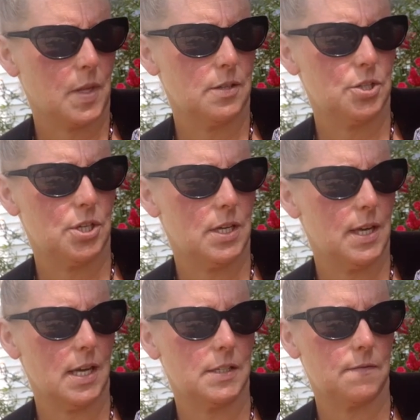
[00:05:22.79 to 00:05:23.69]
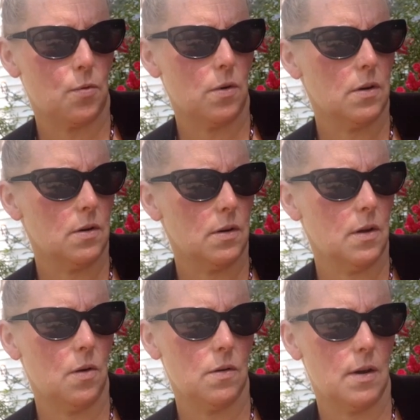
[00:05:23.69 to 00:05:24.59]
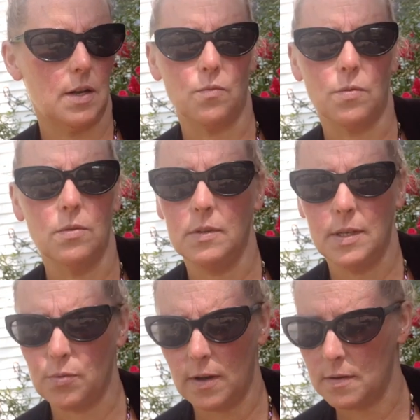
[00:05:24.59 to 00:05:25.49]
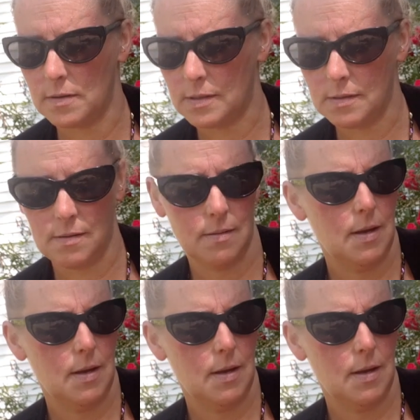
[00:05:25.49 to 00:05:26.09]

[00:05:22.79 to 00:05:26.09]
She has four unruly brothers.